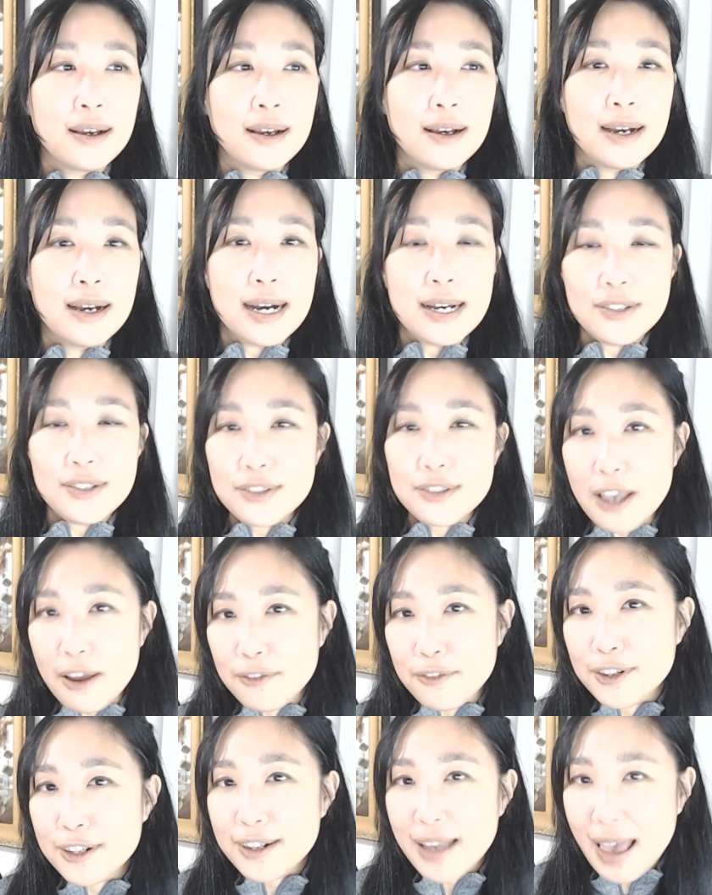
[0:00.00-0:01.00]
a
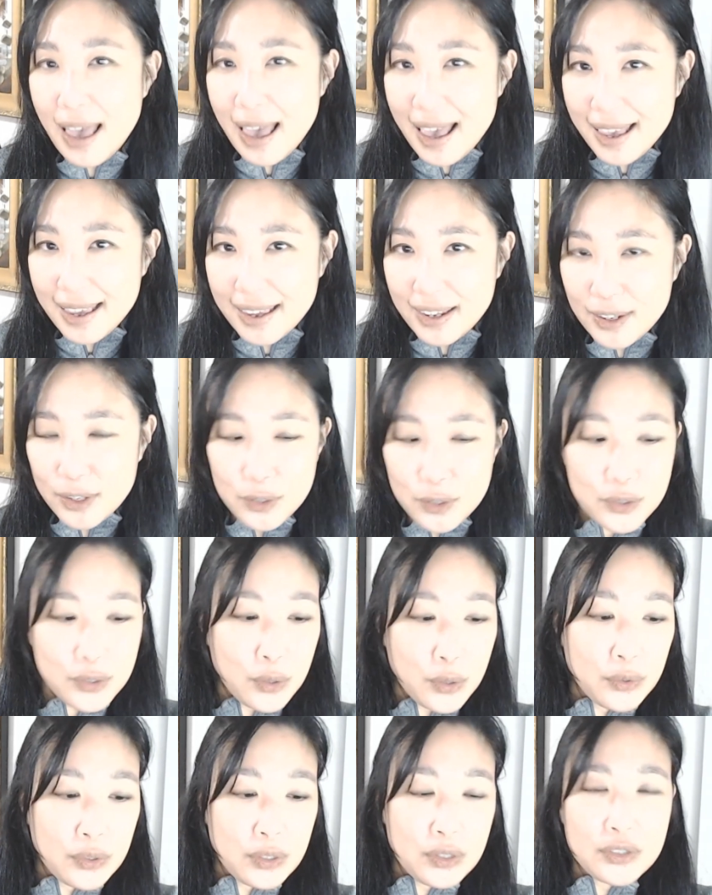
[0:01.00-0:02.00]
severed head.
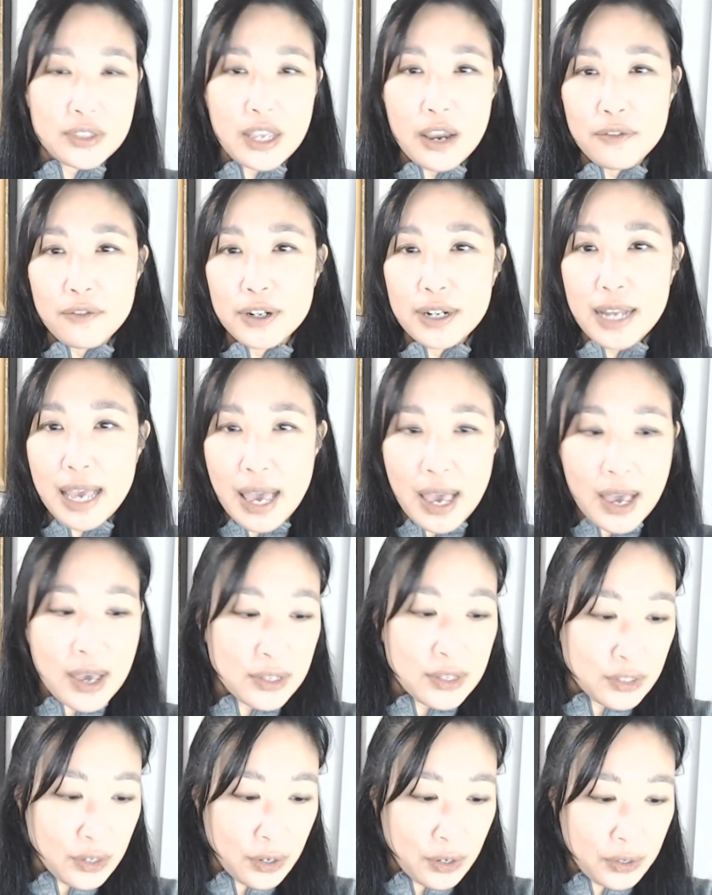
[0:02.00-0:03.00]
So the severed
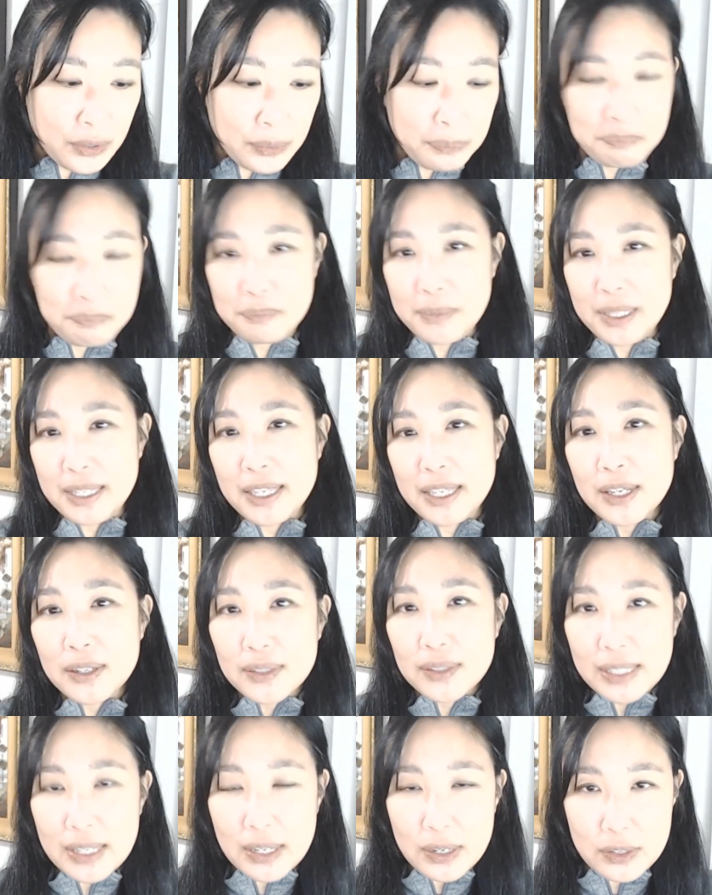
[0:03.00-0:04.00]
heads are the
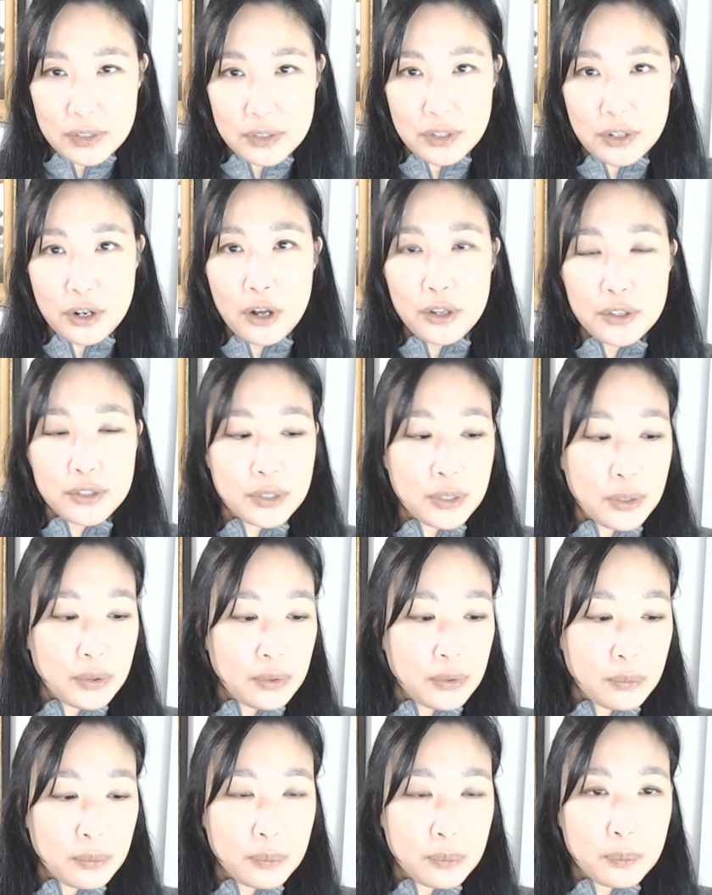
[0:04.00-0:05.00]
killings. They're
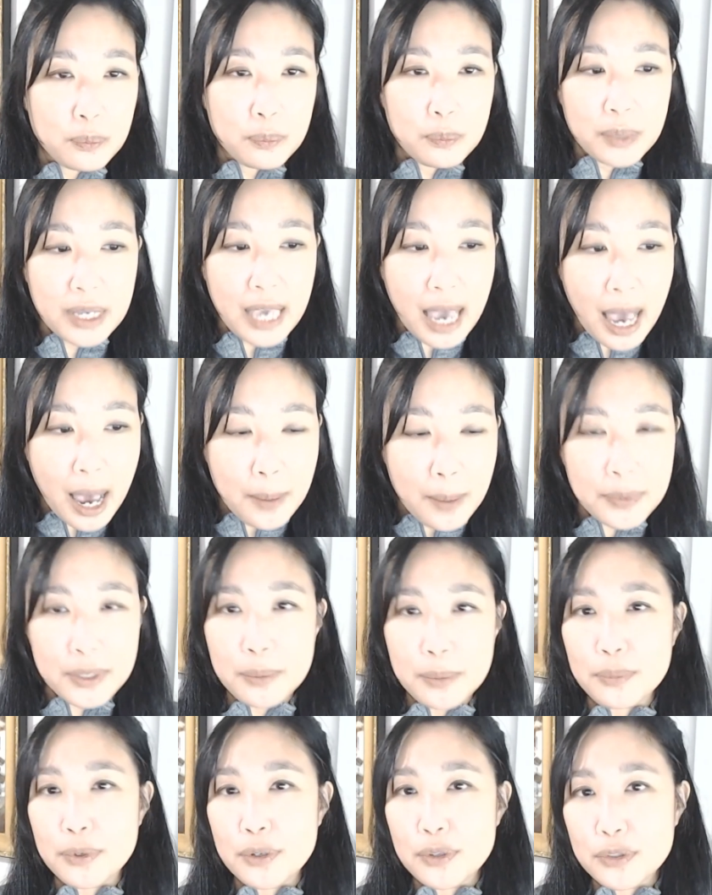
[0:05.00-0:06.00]
also kept
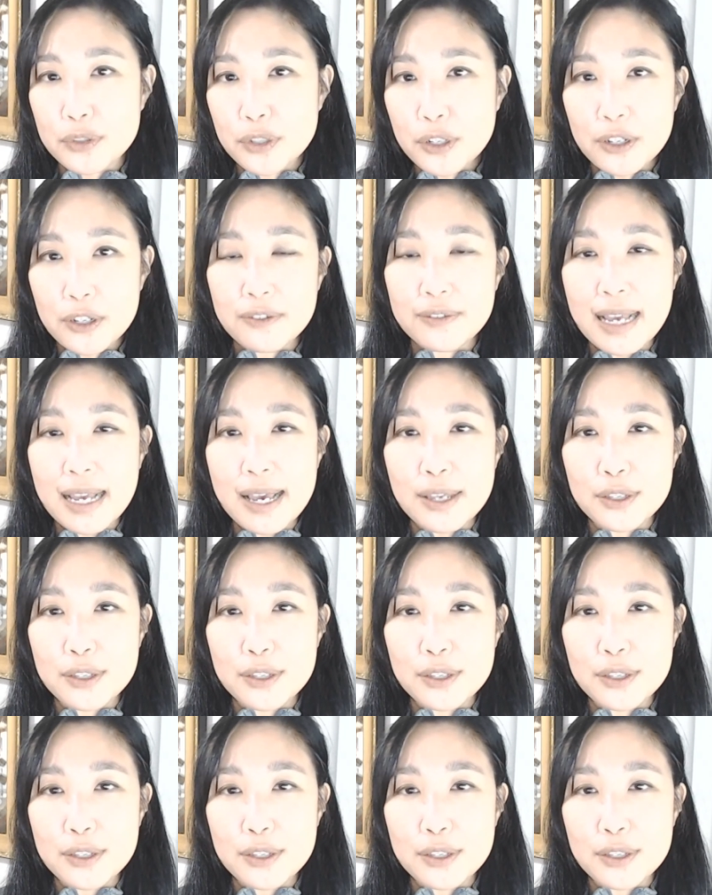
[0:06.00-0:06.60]
and preserved as